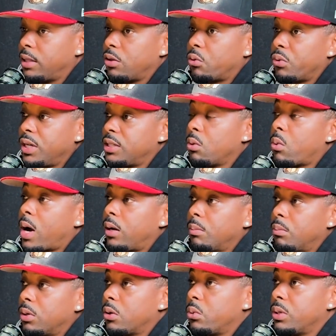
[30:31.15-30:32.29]
And the reason why the
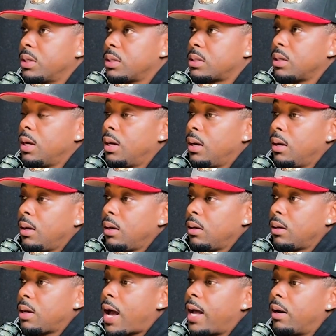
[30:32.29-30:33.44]
book was
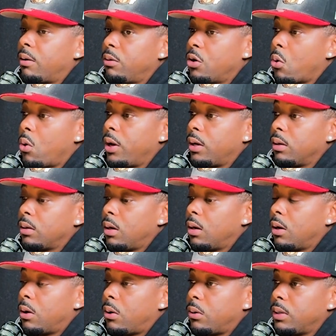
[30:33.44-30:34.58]
kind of knowing,
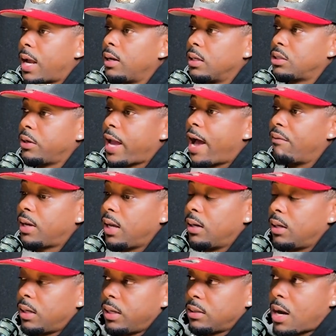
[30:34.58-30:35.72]
or not necessarily advocating
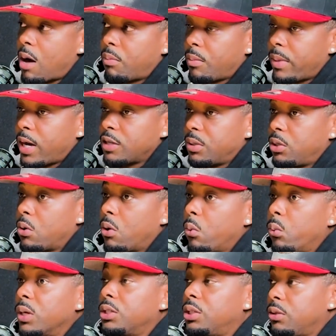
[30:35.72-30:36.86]
against compromise, but knowing
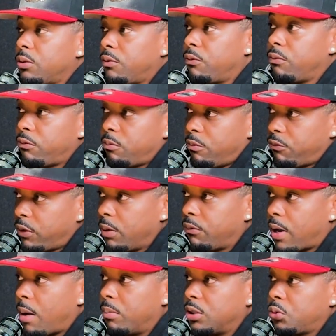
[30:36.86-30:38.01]
when to
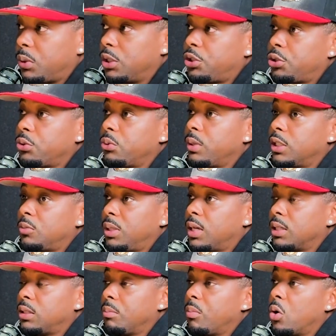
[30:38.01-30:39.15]
flip-flop between the two is
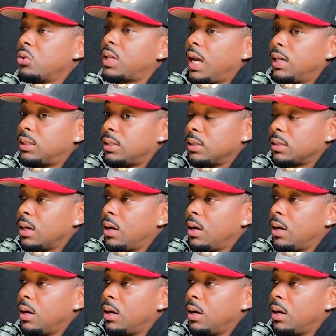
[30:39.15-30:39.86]
because in most cases,